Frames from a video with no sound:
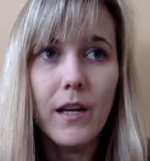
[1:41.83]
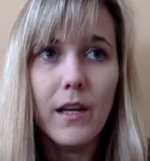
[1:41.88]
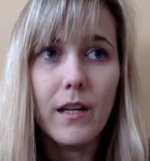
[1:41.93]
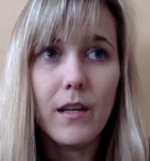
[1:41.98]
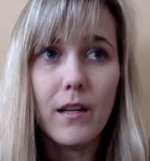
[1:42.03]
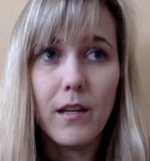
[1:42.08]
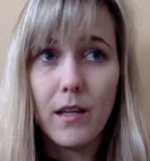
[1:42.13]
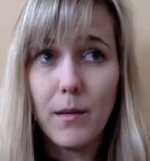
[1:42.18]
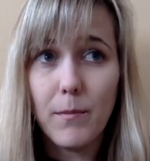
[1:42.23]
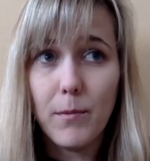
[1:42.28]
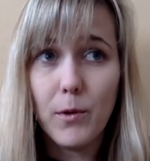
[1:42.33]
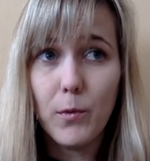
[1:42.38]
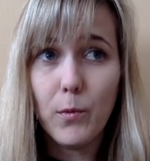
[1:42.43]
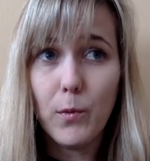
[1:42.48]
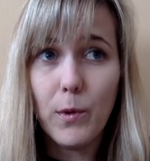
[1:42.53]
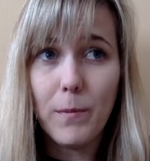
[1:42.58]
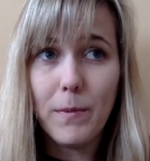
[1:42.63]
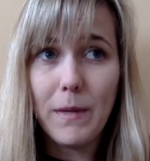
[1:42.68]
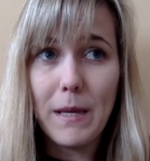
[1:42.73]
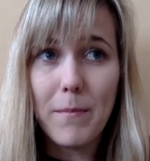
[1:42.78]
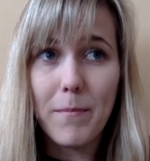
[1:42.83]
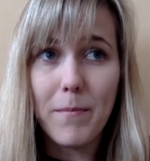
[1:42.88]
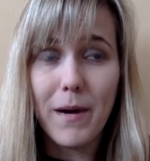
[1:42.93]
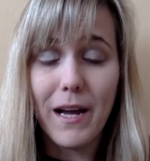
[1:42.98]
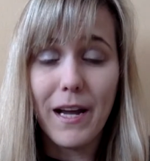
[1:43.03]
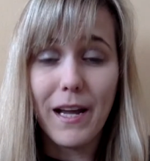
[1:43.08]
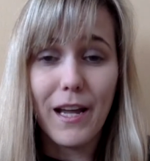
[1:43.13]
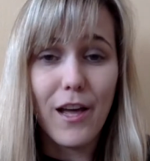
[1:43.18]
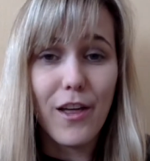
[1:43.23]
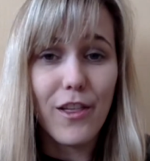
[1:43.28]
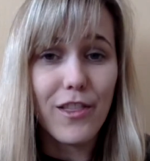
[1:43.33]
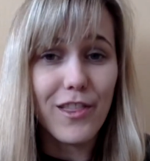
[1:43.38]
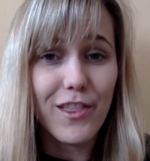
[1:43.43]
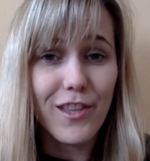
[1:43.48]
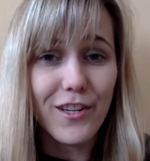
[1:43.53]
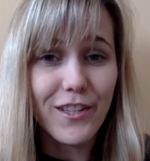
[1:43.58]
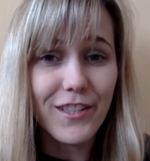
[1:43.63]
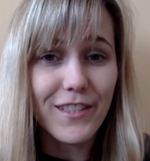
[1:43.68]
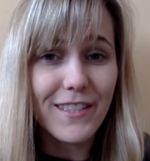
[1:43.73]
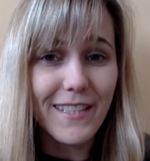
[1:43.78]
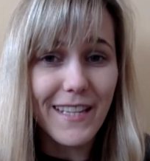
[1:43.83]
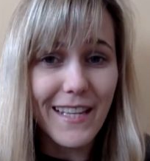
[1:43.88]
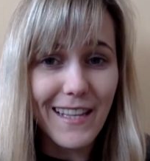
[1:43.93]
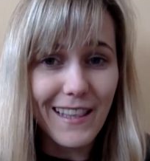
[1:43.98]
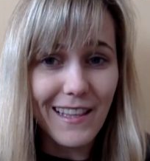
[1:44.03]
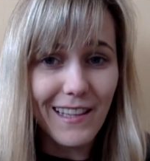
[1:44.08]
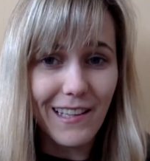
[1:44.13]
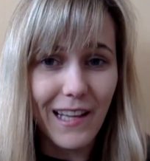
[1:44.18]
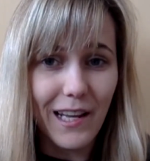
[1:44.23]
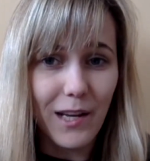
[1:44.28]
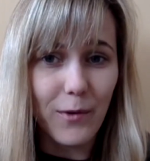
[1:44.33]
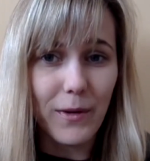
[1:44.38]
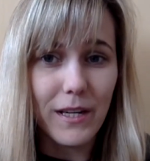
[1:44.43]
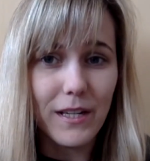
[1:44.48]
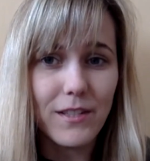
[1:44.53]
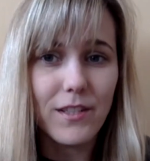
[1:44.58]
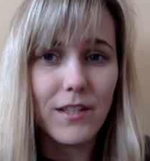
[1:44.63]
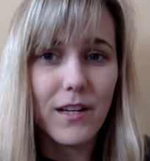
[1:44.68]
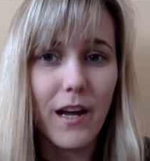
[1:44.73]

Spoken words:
Hebrew will be my 13th language.